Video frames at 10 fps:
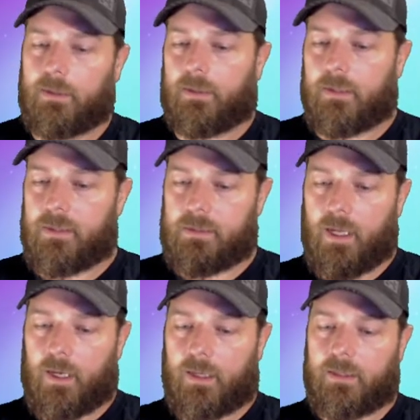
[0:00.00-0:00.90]
This is
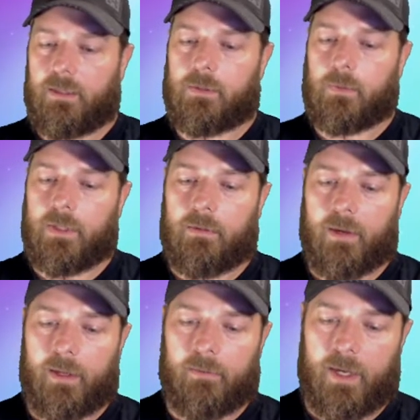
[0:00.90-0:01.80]
guaranteed 20
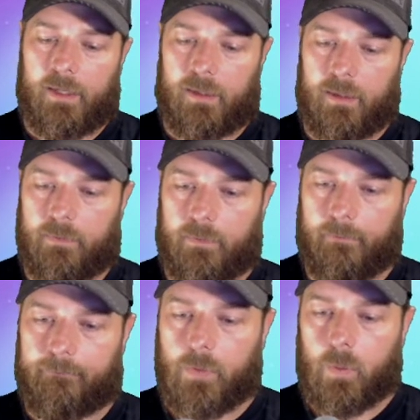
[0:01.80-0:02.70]
grand right here for
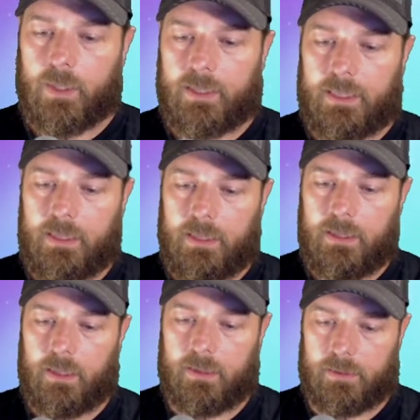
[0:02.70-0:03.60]

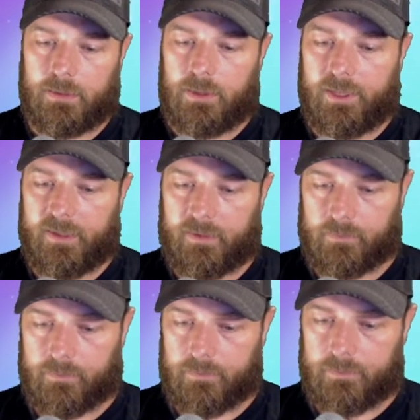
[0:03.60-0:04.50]
40
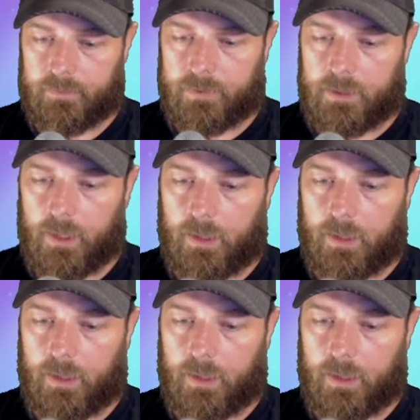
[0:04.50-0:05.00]
gems.